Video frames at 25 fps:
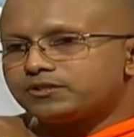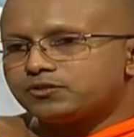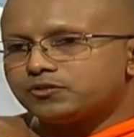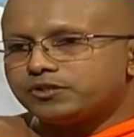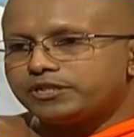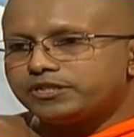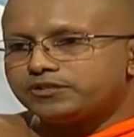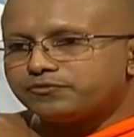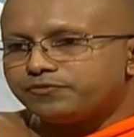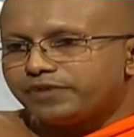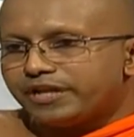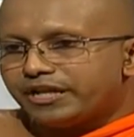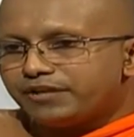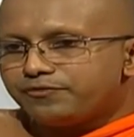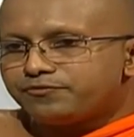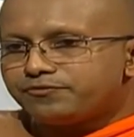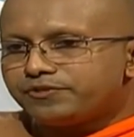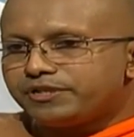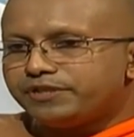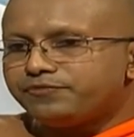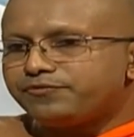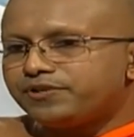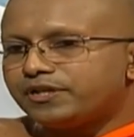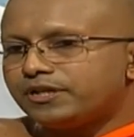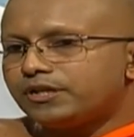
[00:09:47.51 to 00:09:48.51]
So it is very
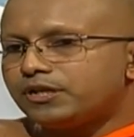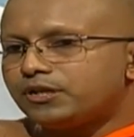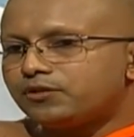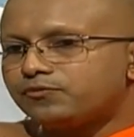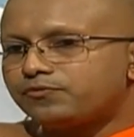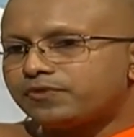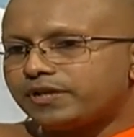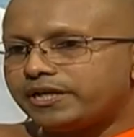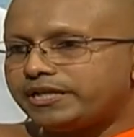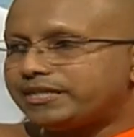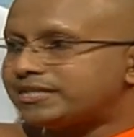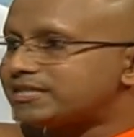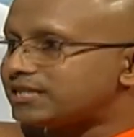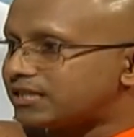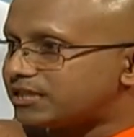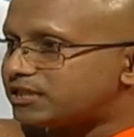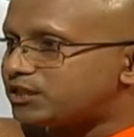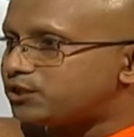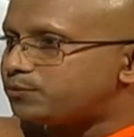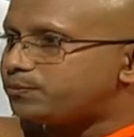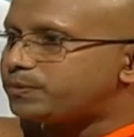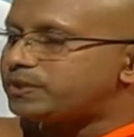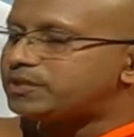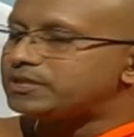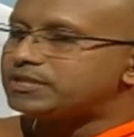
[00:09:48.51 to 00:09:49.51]
difficult to find
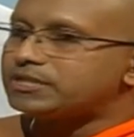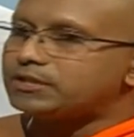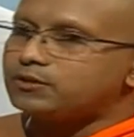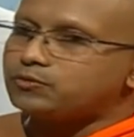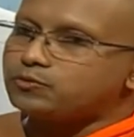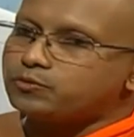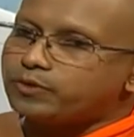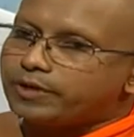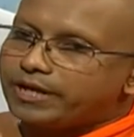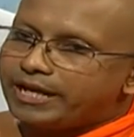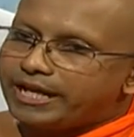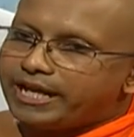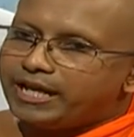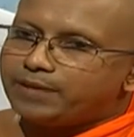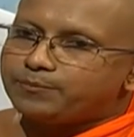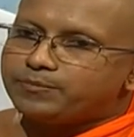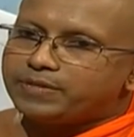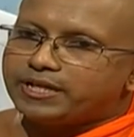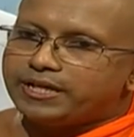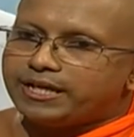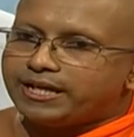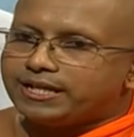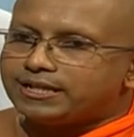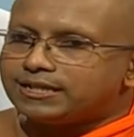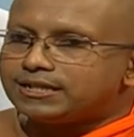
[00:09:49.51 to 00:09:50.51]
such a person who claim
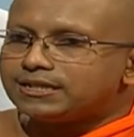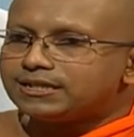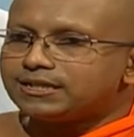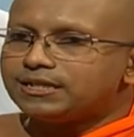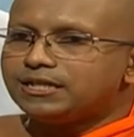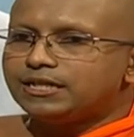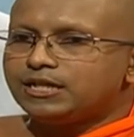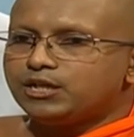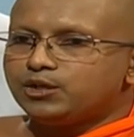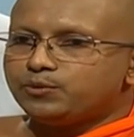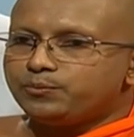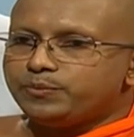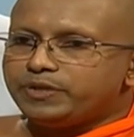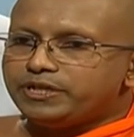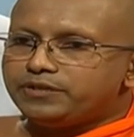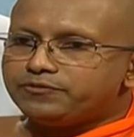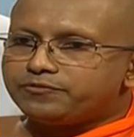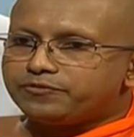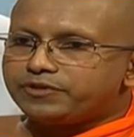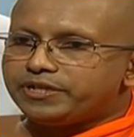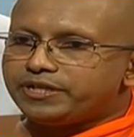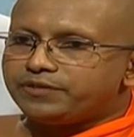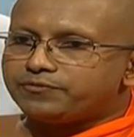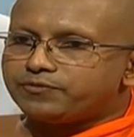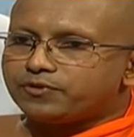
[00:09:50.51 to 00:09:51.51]
the health being
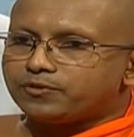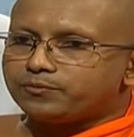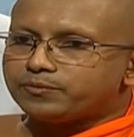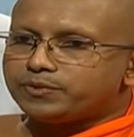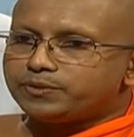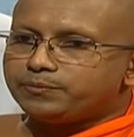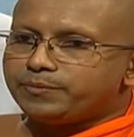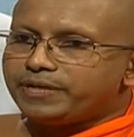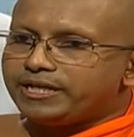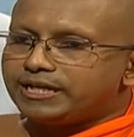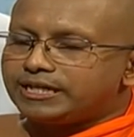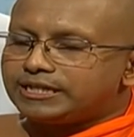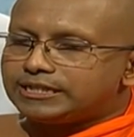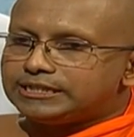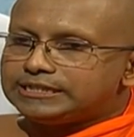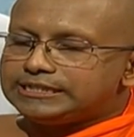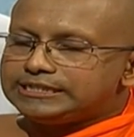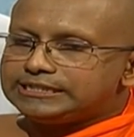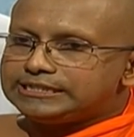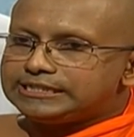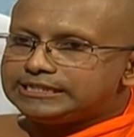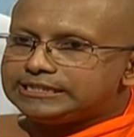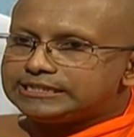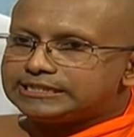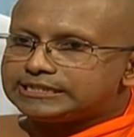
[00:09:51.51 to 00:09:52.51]
free from the mental
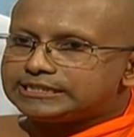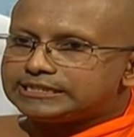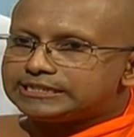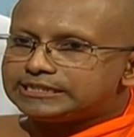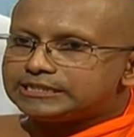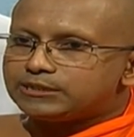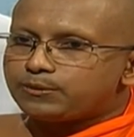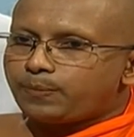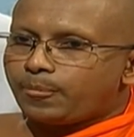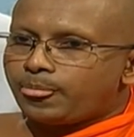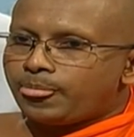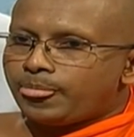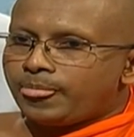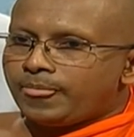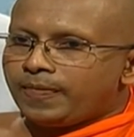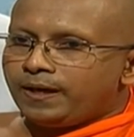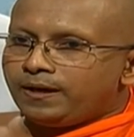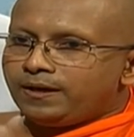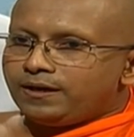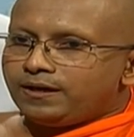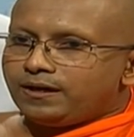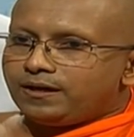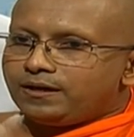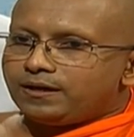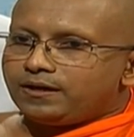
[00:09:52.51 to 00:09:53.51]
diseases.
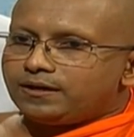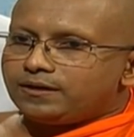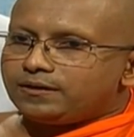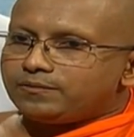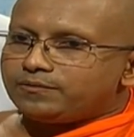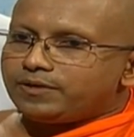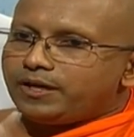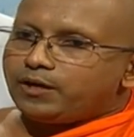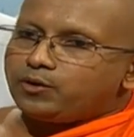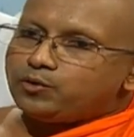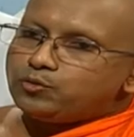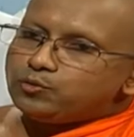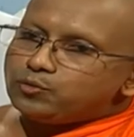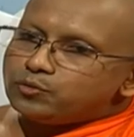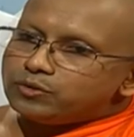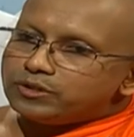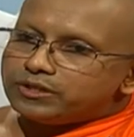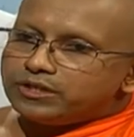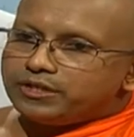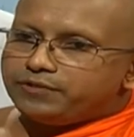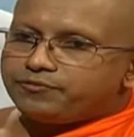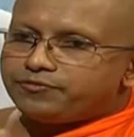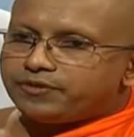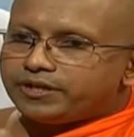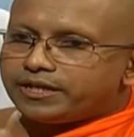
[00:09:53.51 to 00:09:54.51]
Now,
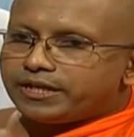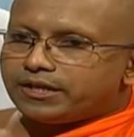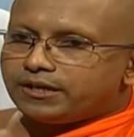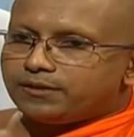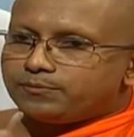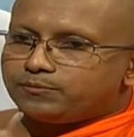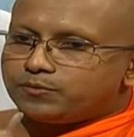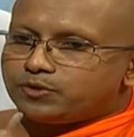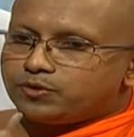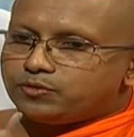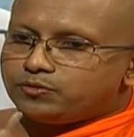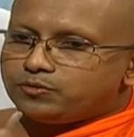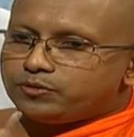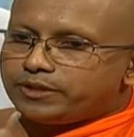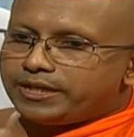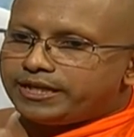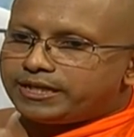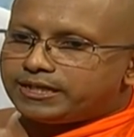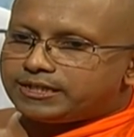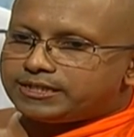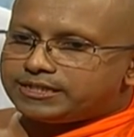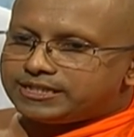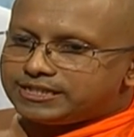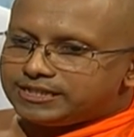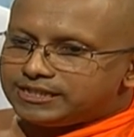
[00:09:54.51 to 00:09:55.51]
if I come to
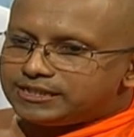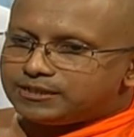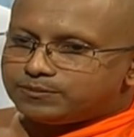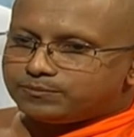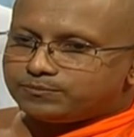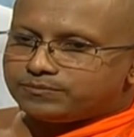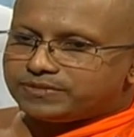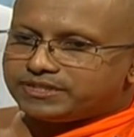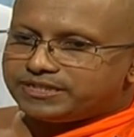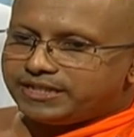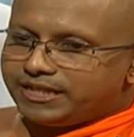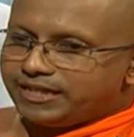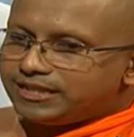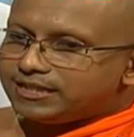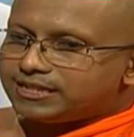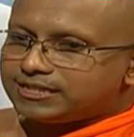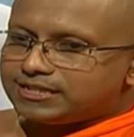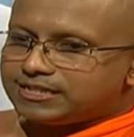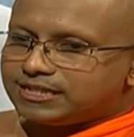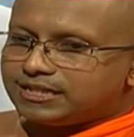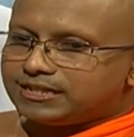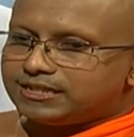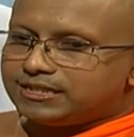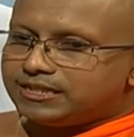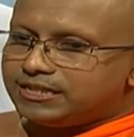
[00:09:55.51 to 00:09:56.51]
that term,
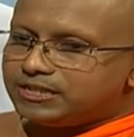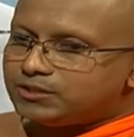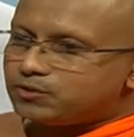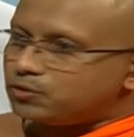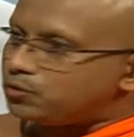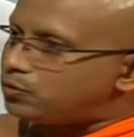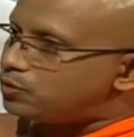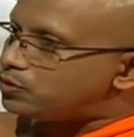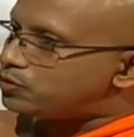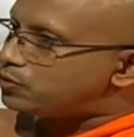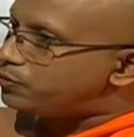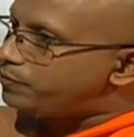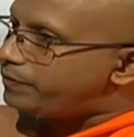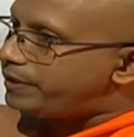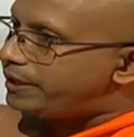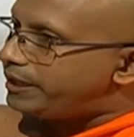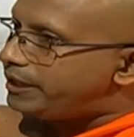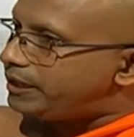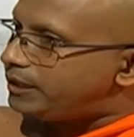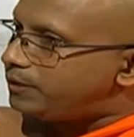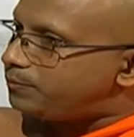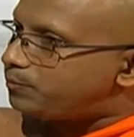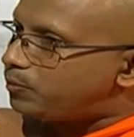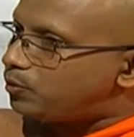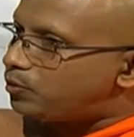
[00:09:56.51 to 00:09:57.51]
Chetasika is also very
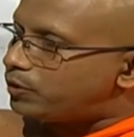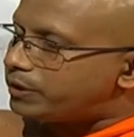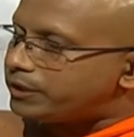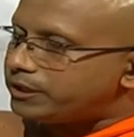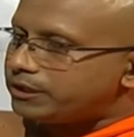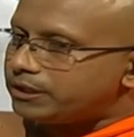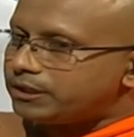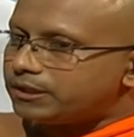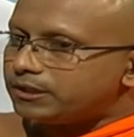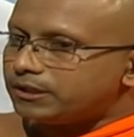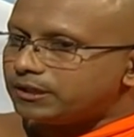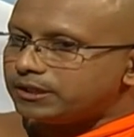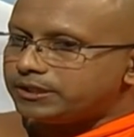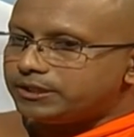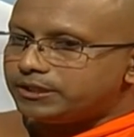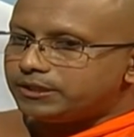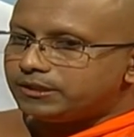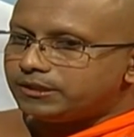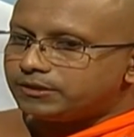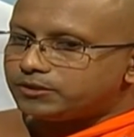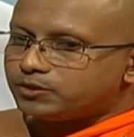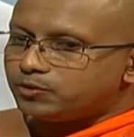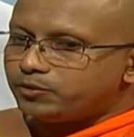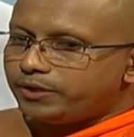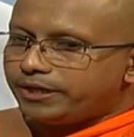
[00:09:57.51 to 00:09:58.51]
important. I
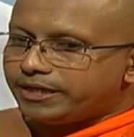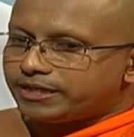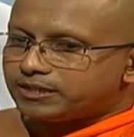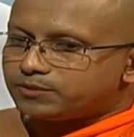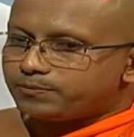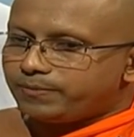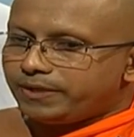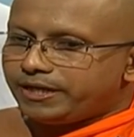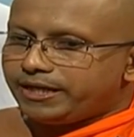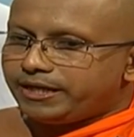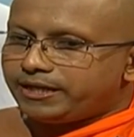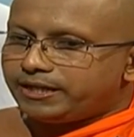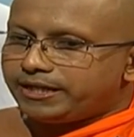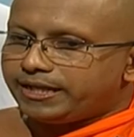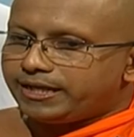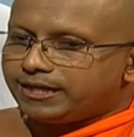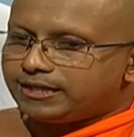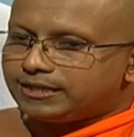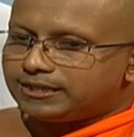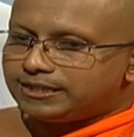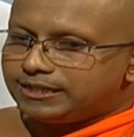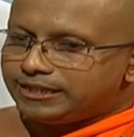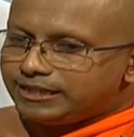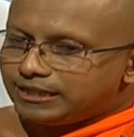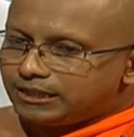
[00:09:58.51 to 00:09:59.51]
should explain that
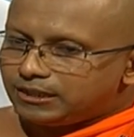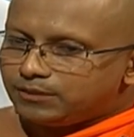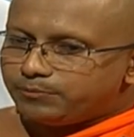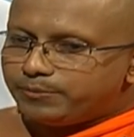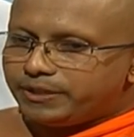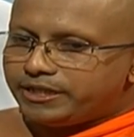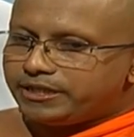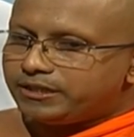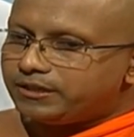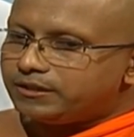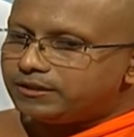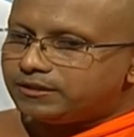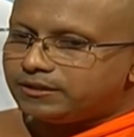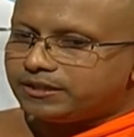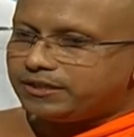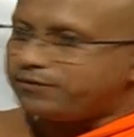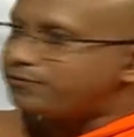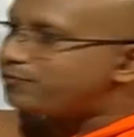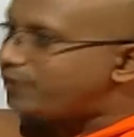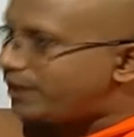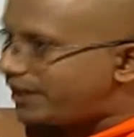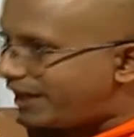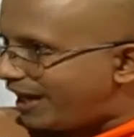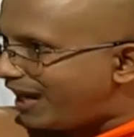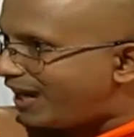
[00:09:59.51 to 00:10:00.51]
a little bit
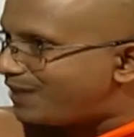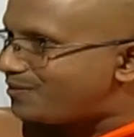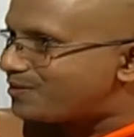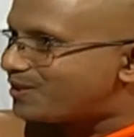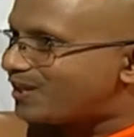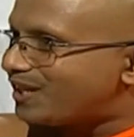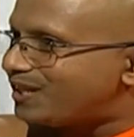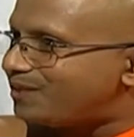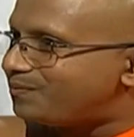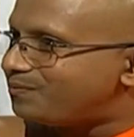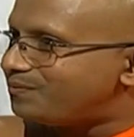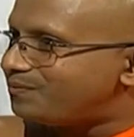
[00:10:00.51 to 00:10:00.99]
if I have time.